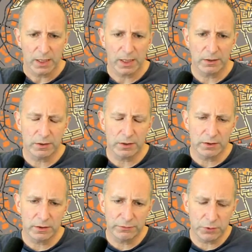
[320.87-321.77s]
And
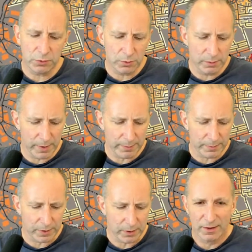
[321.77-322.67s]
if you
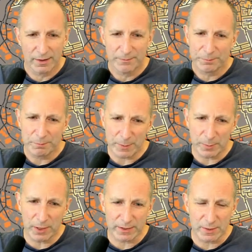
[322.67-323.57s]
remember, people
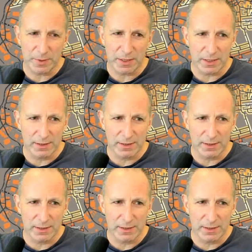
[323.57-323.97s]
like to be